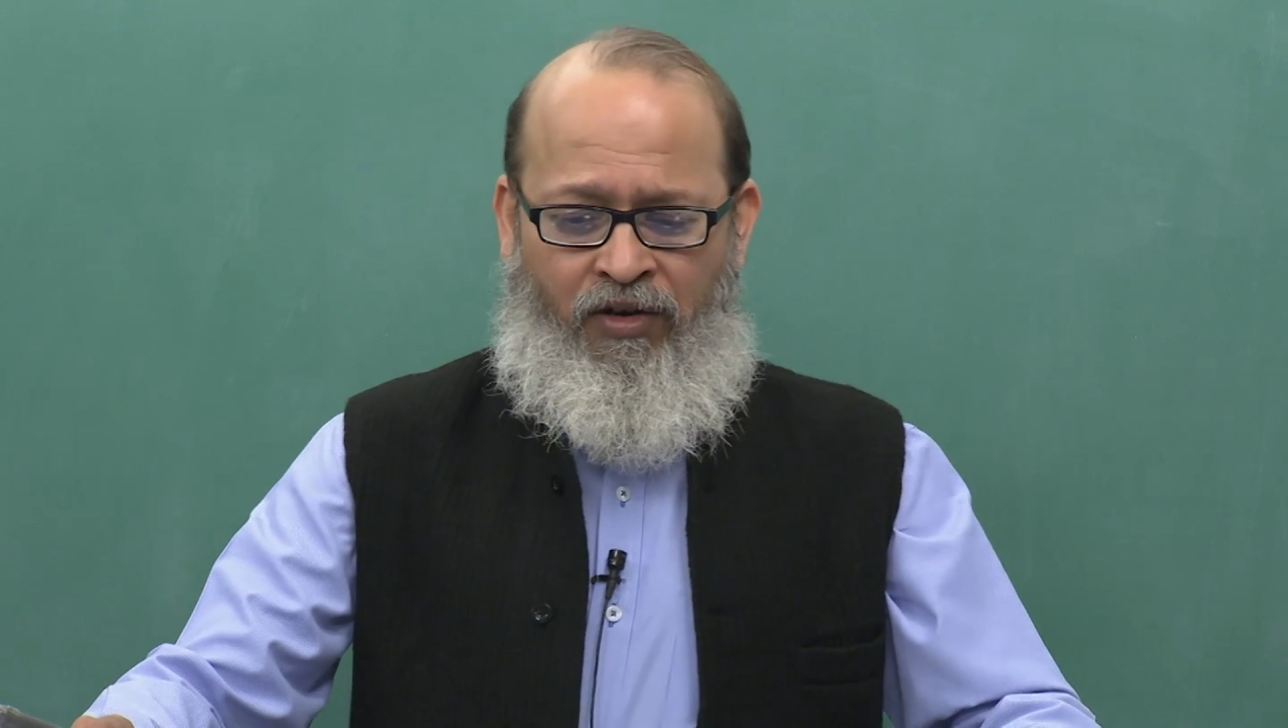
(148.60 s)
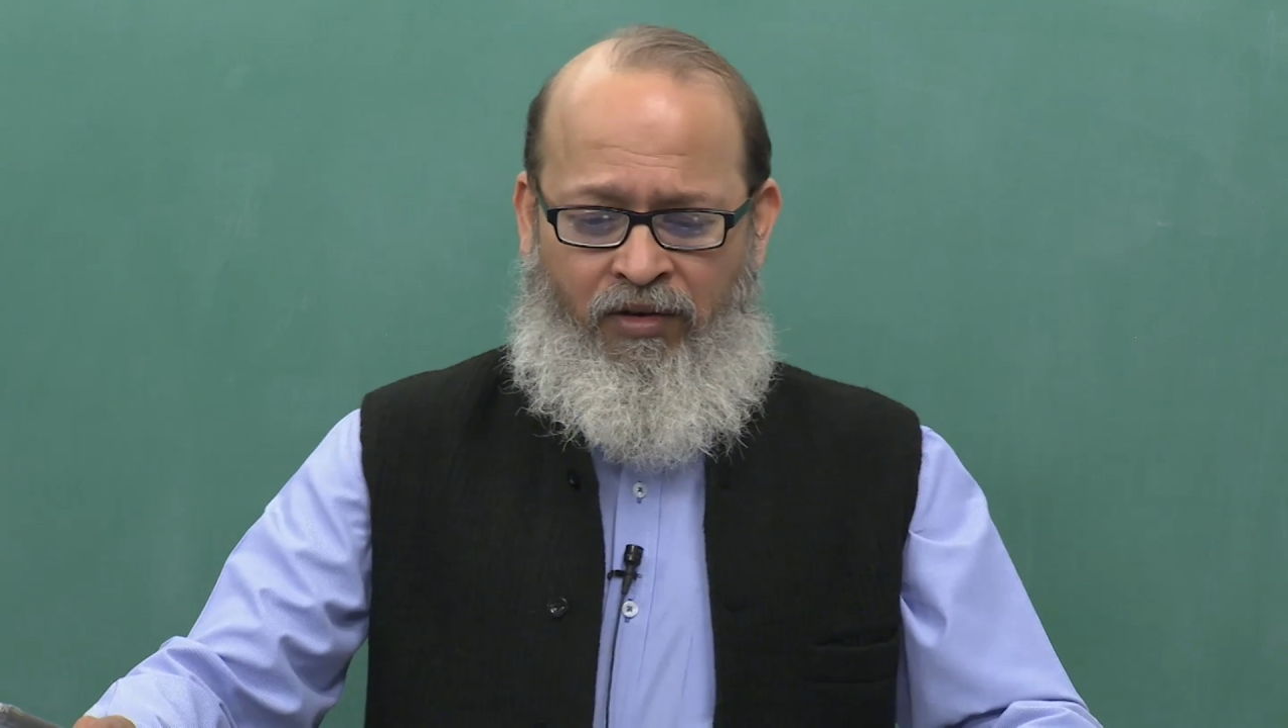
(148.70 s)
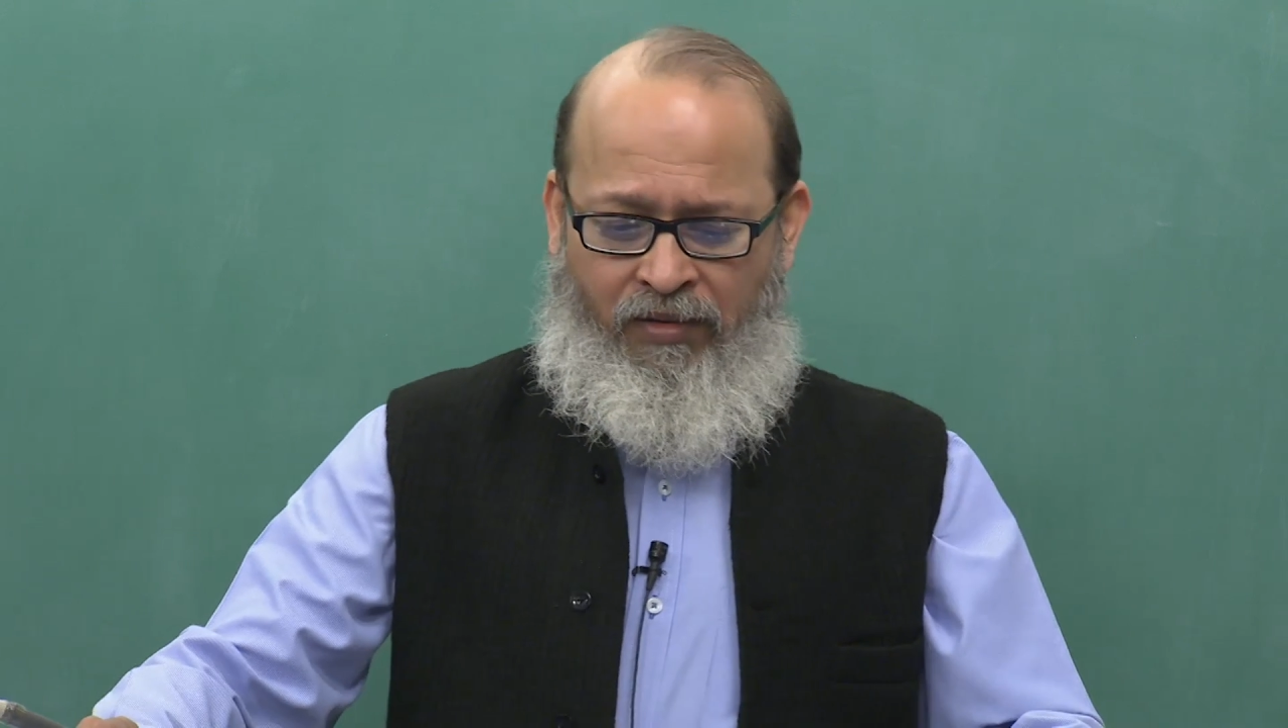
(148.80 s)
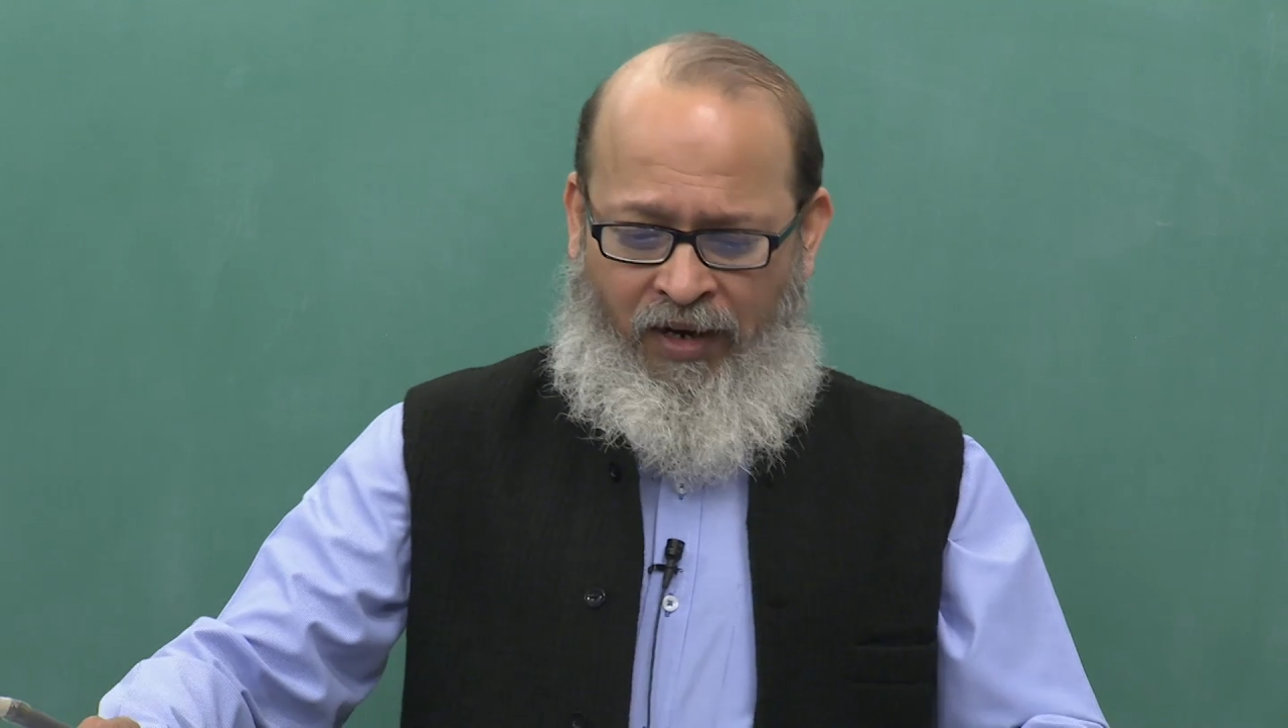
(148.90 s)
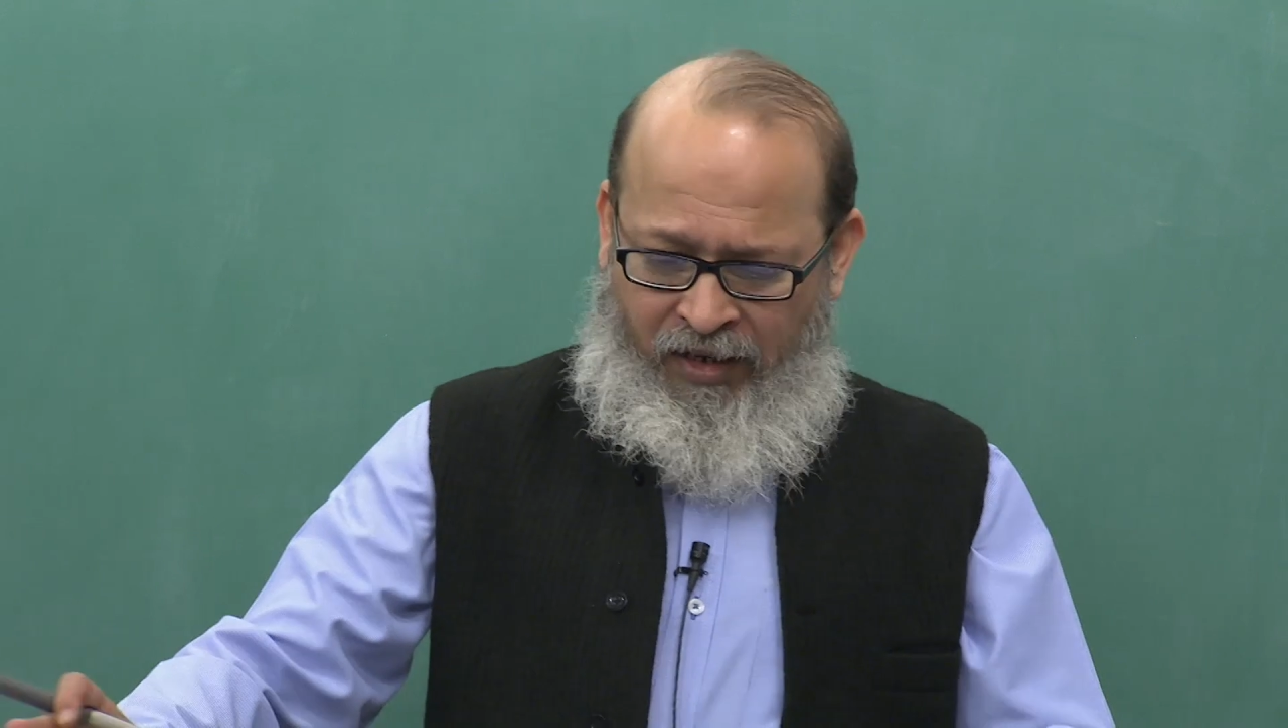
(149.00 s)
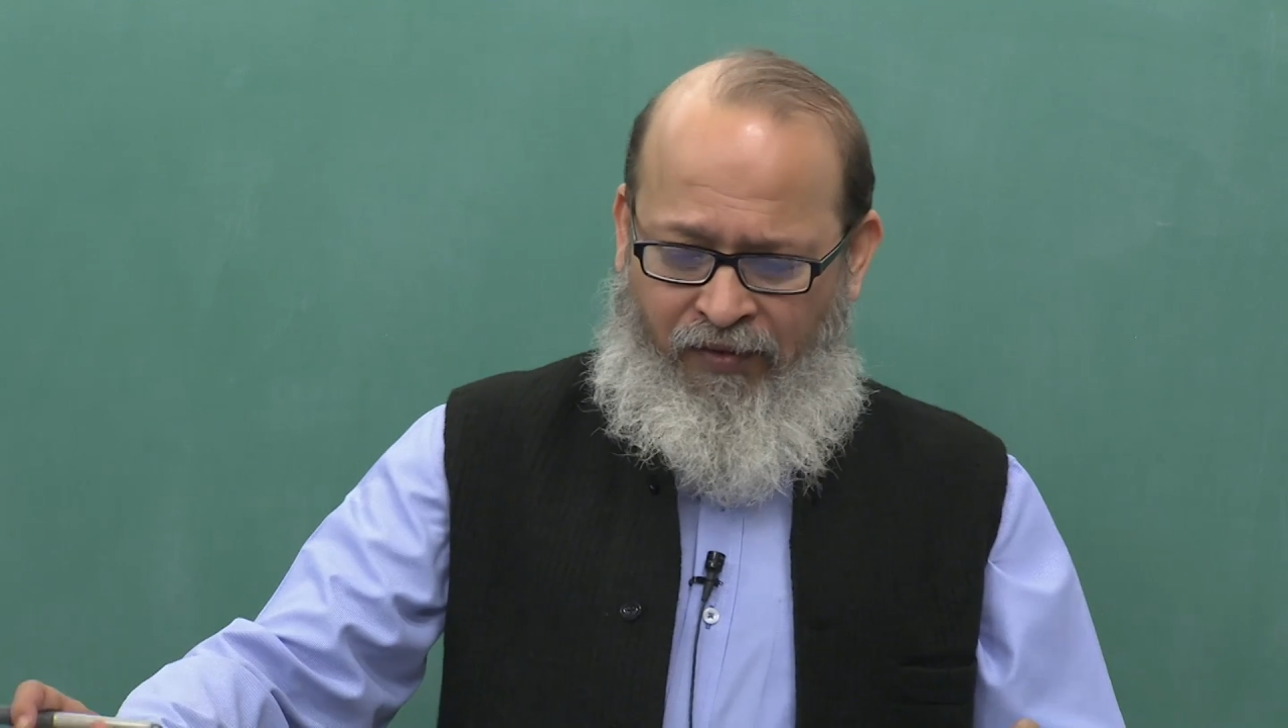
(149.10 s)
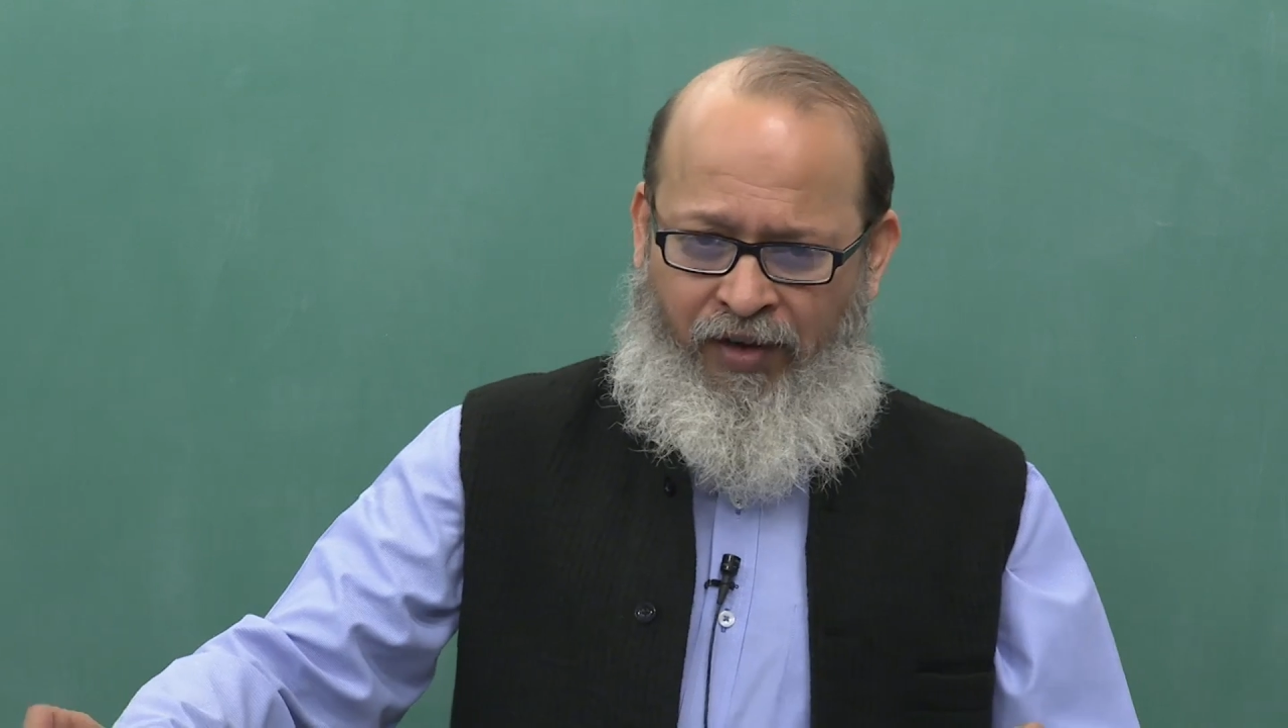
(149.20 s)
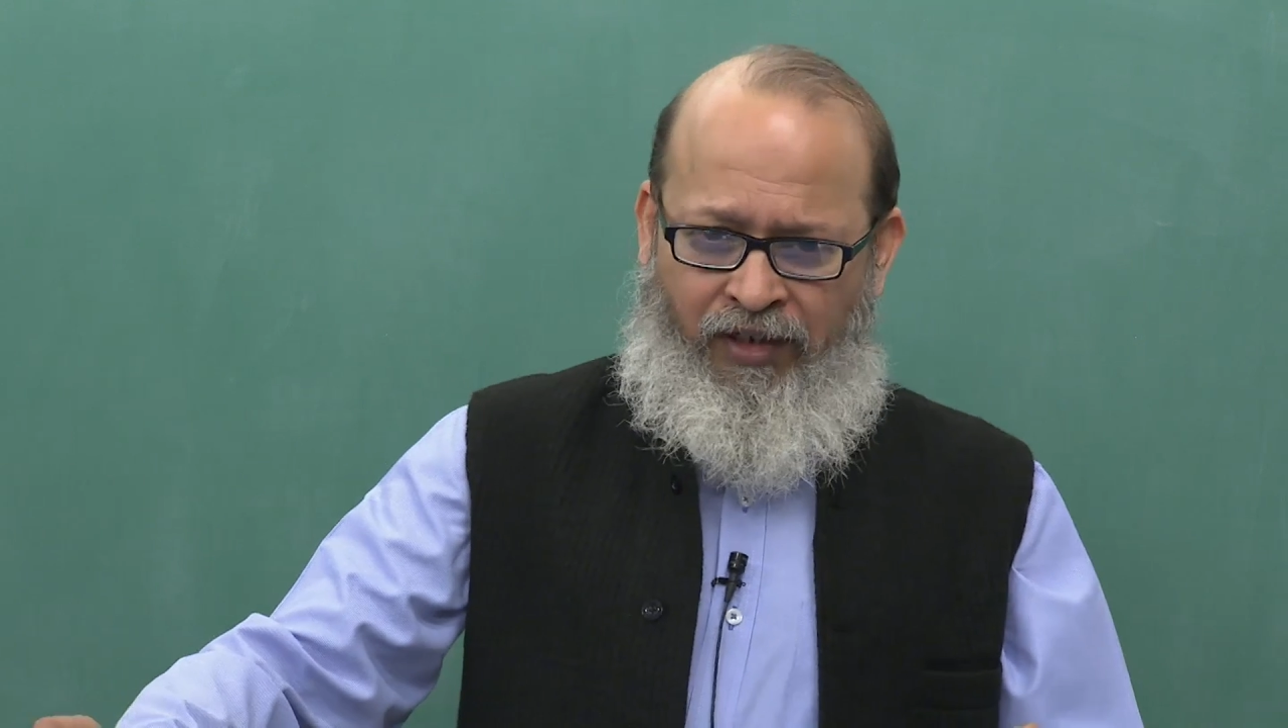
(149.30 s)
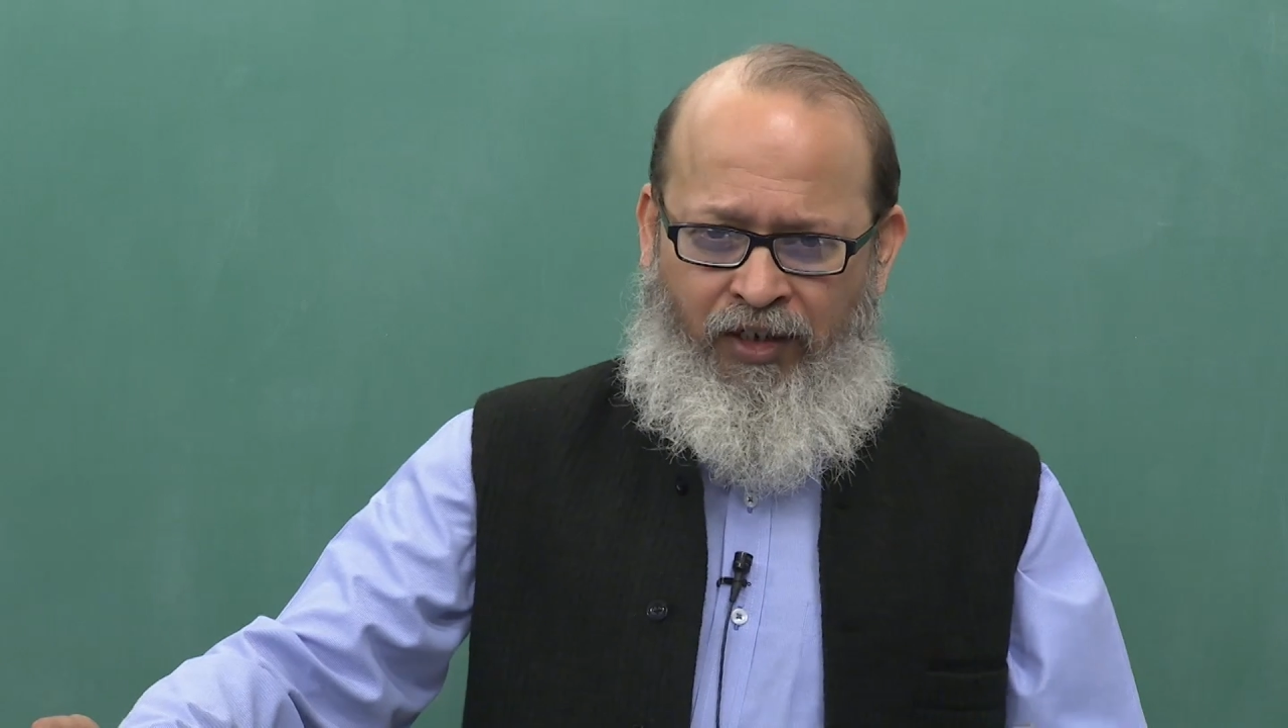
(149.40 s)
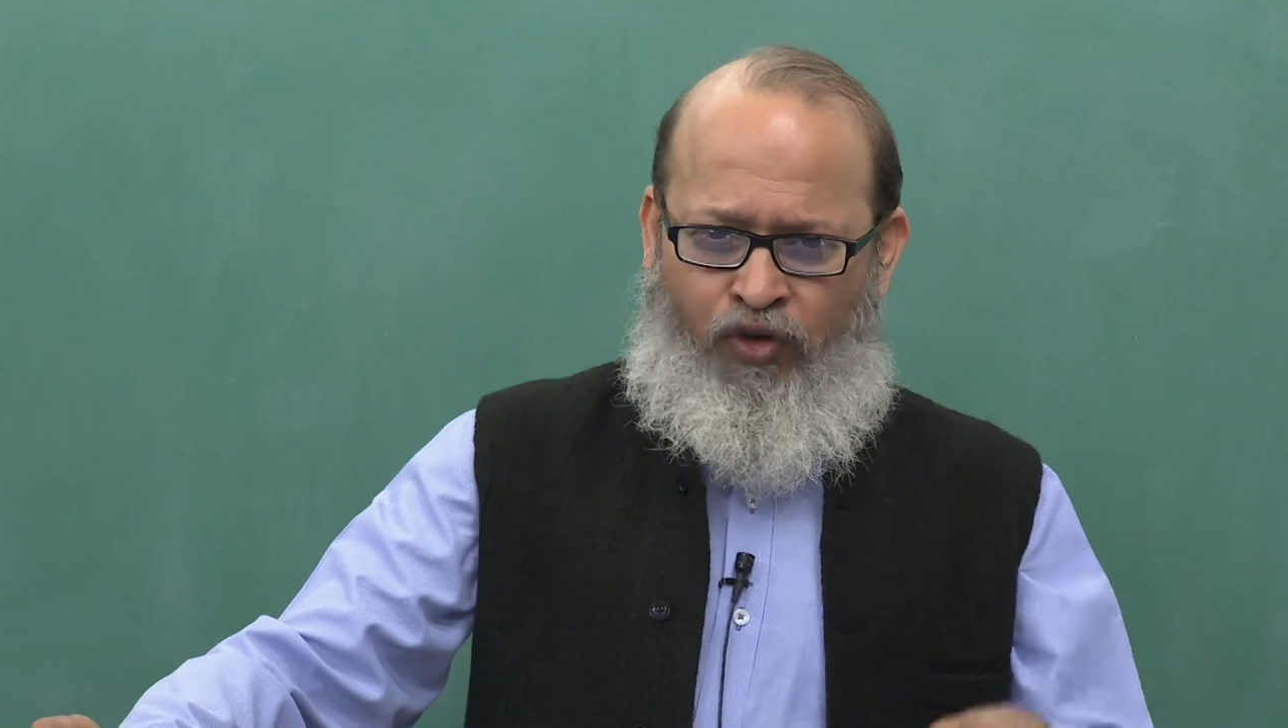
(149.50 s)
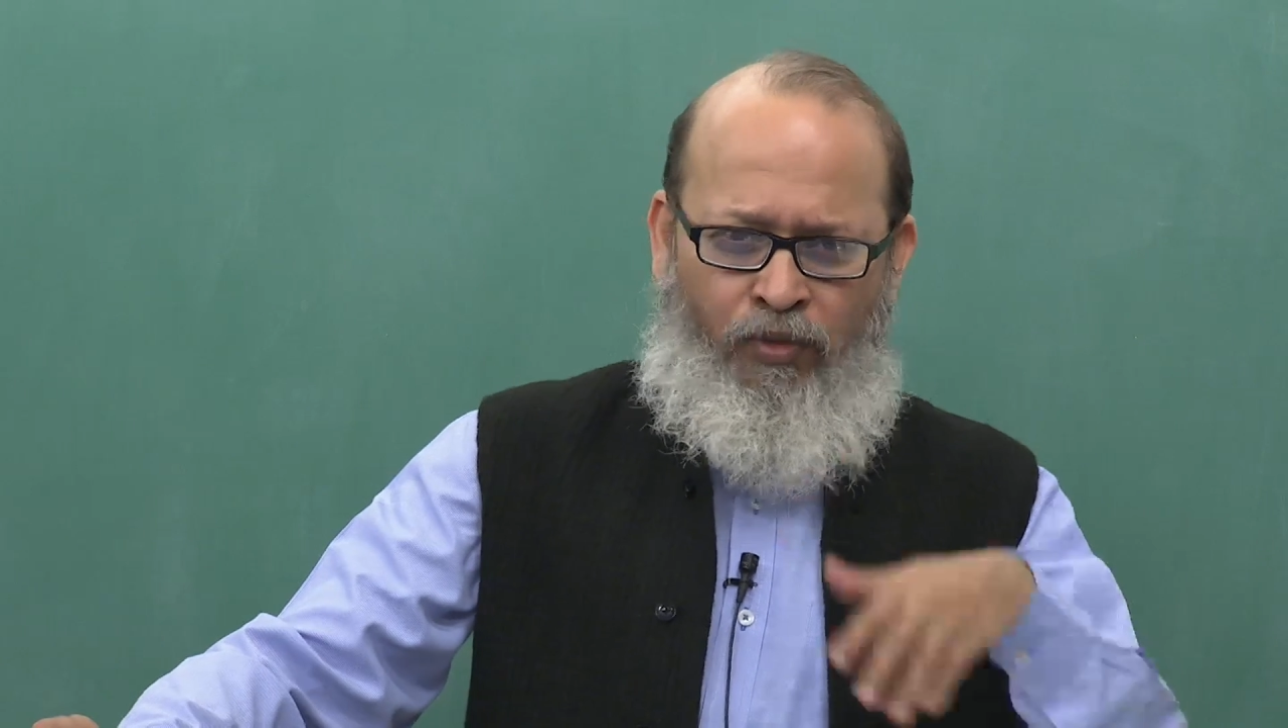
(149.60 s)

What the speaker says: or undifferentiated.